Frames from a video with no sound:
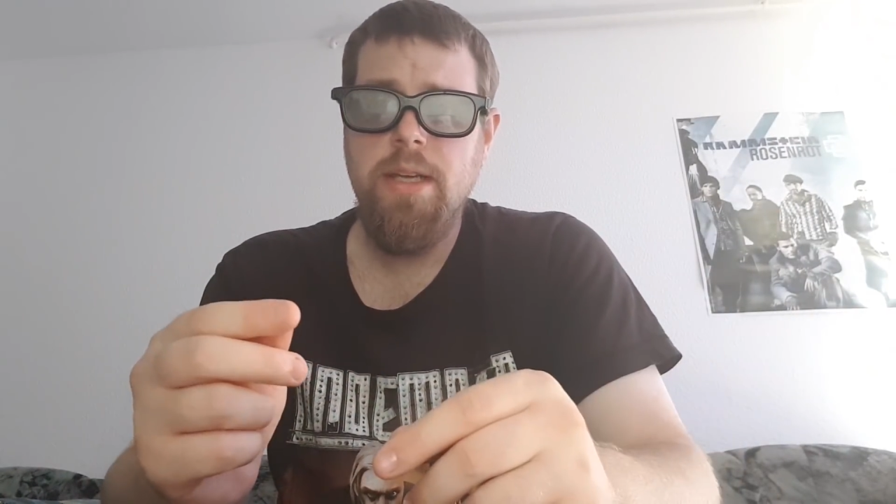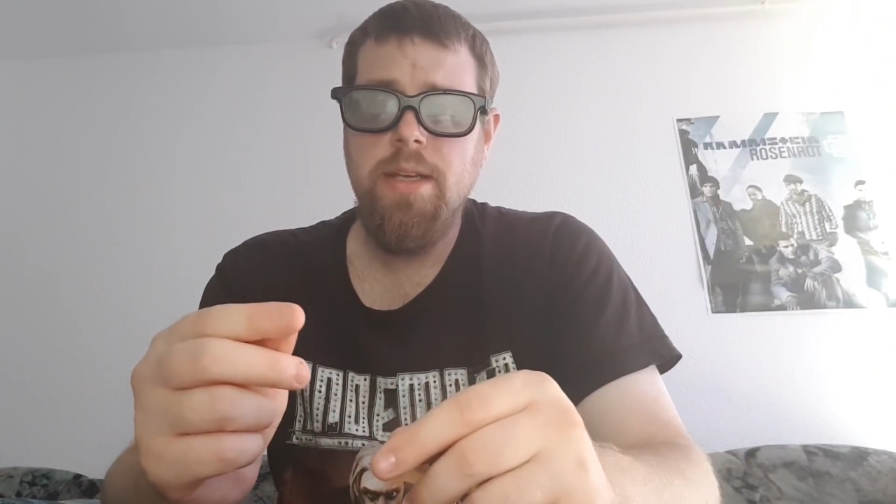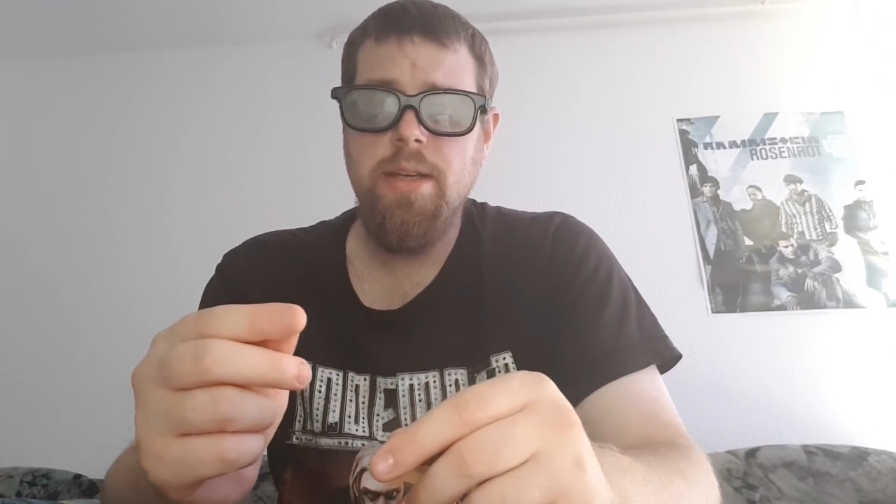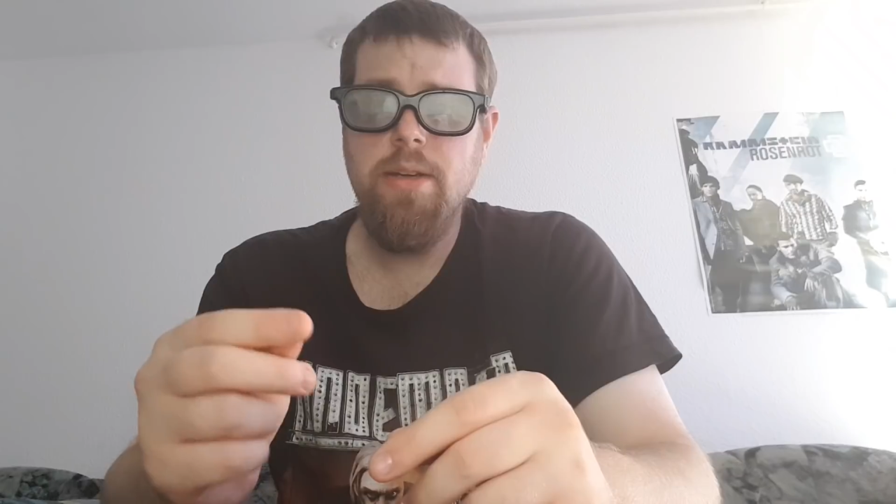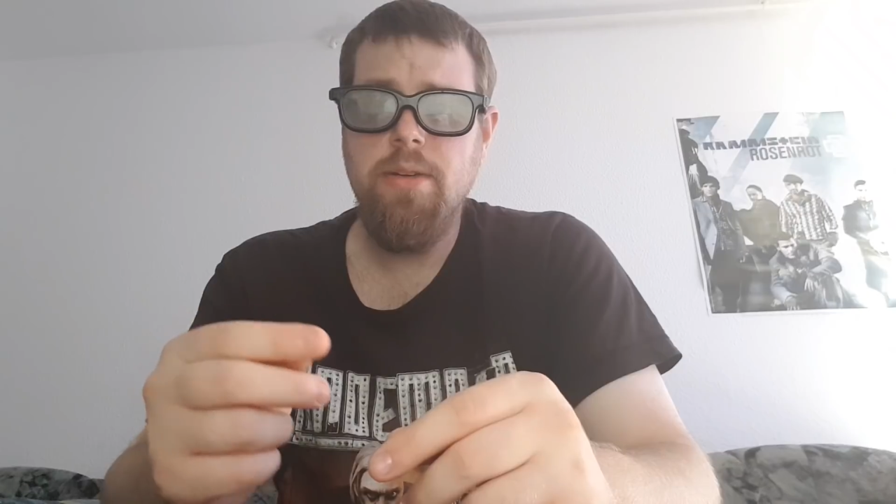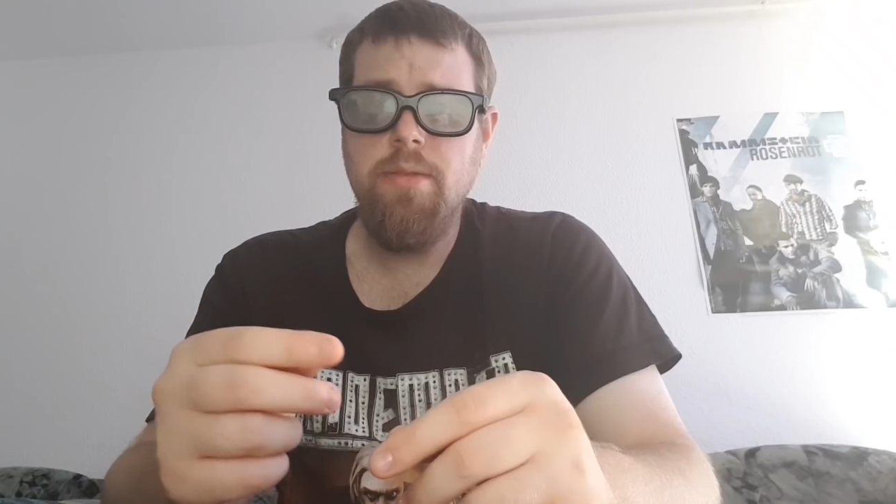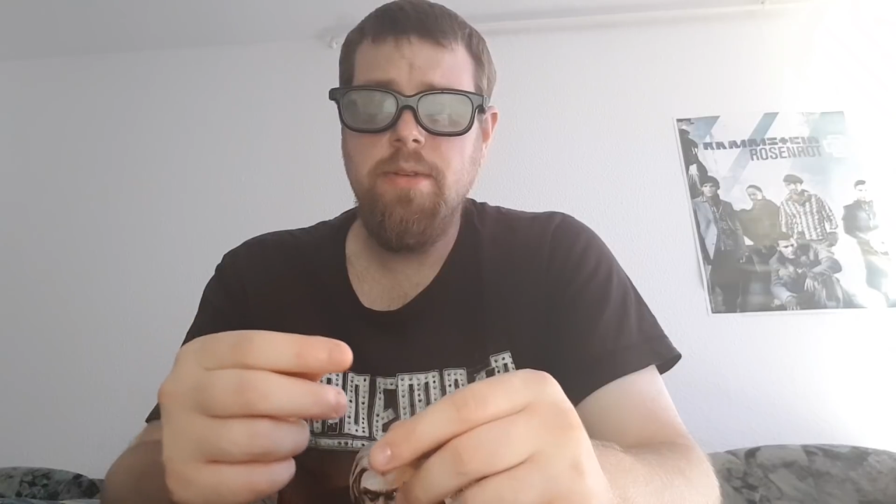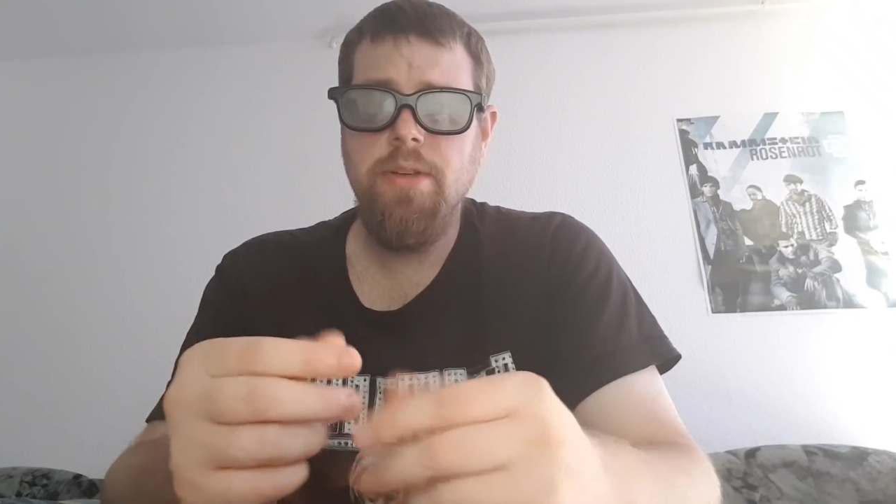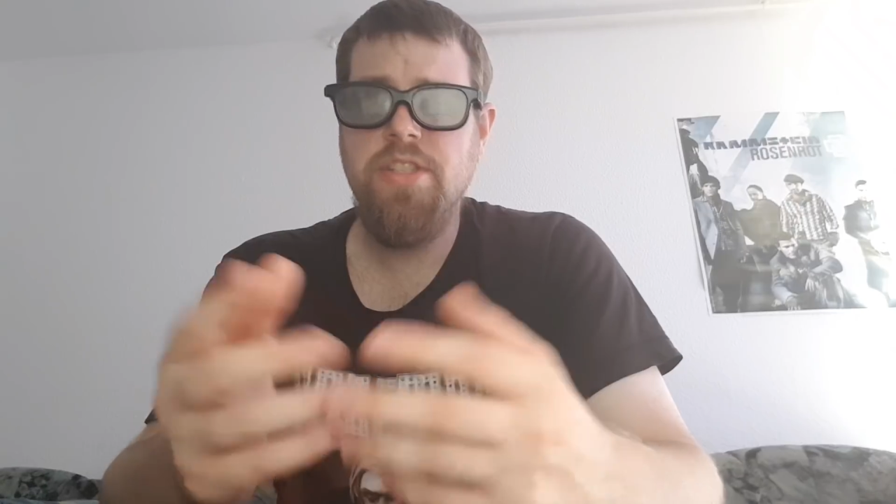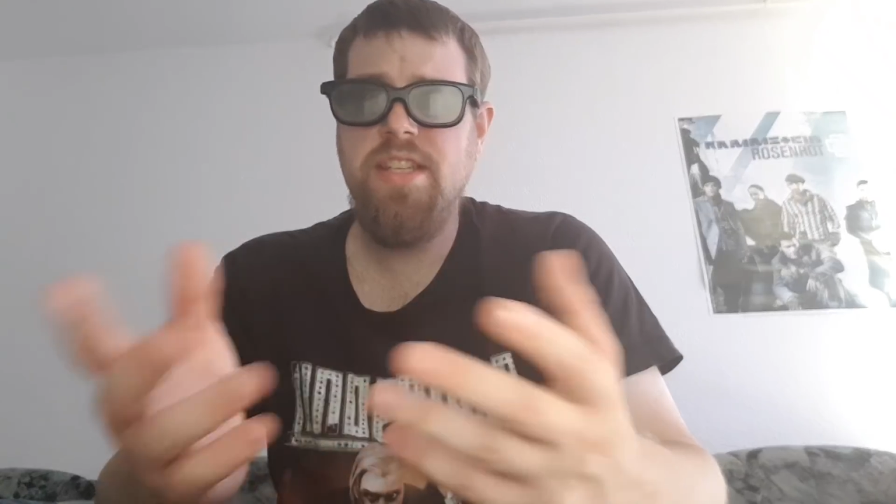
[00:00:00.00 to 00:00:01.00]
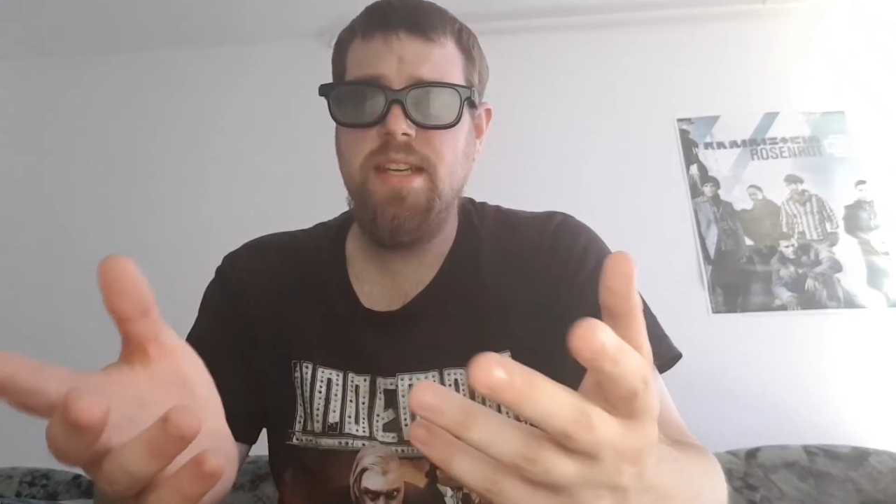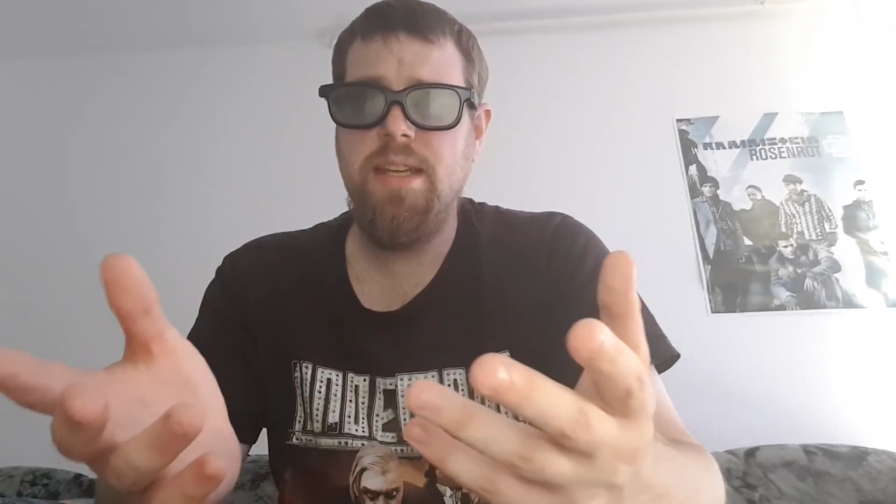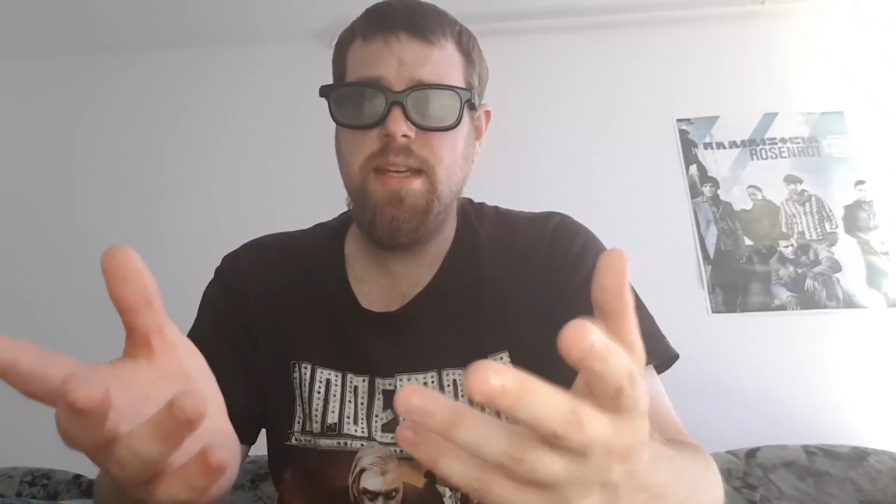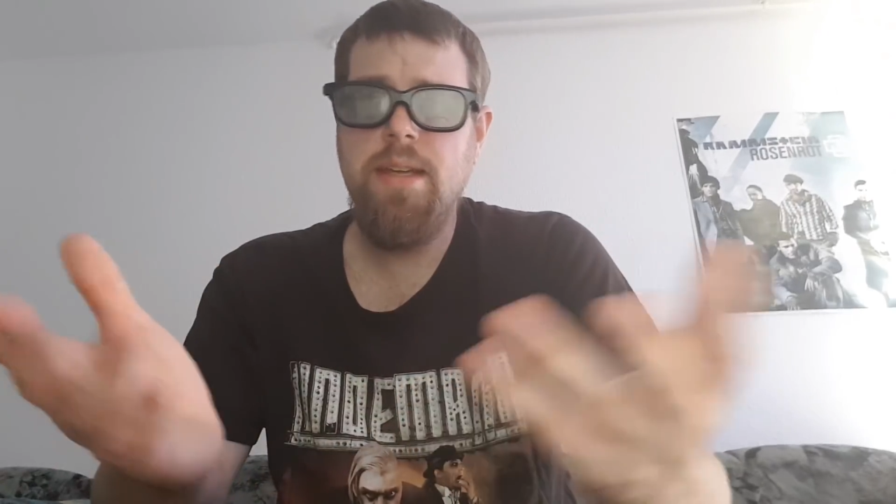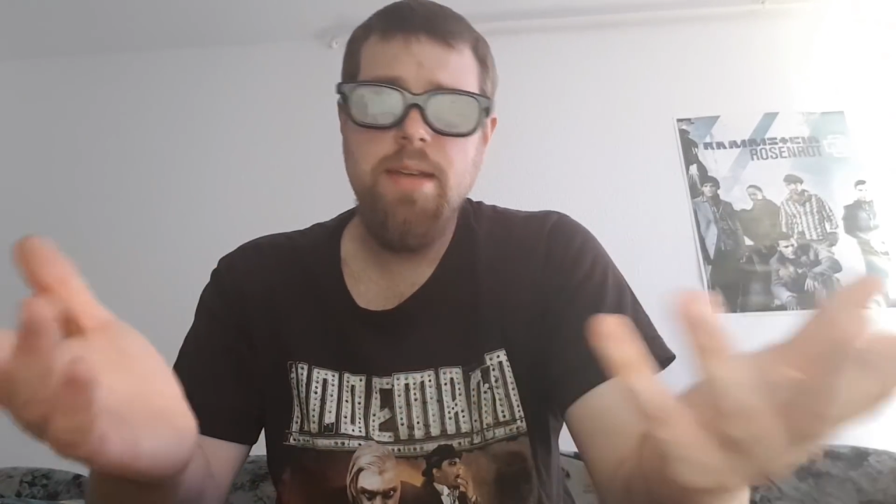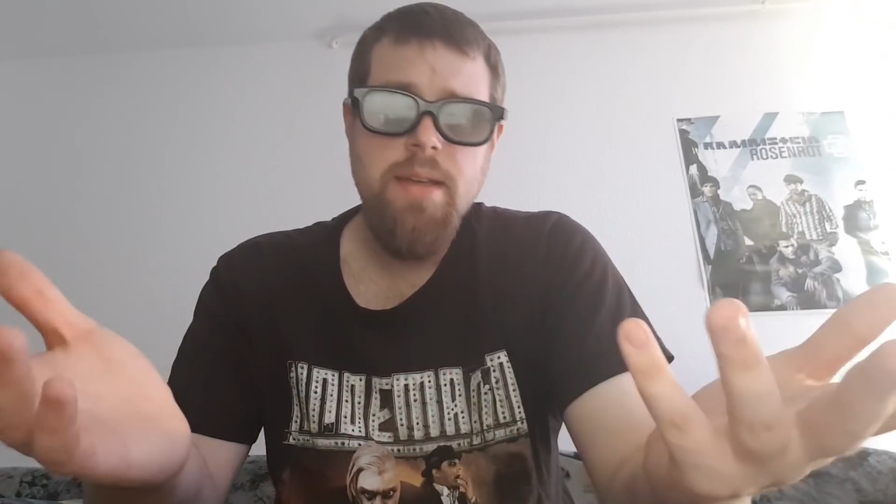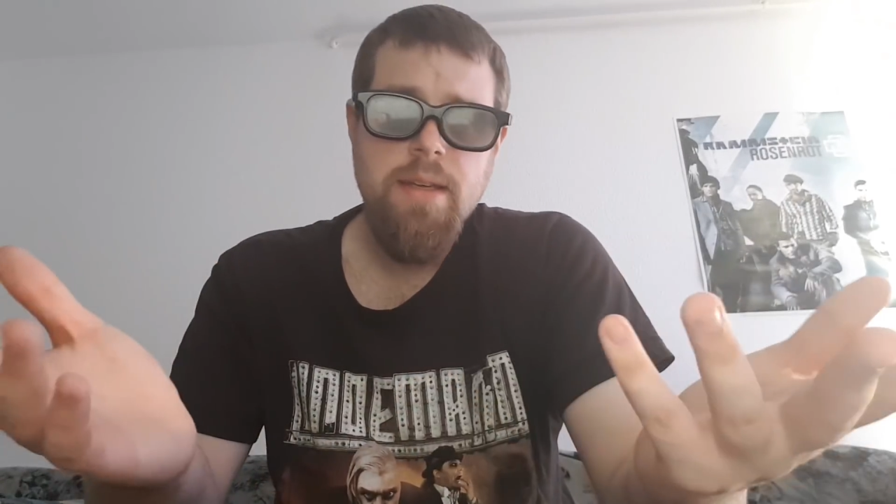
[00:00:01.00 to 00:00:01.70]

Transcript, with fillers: you know, your city.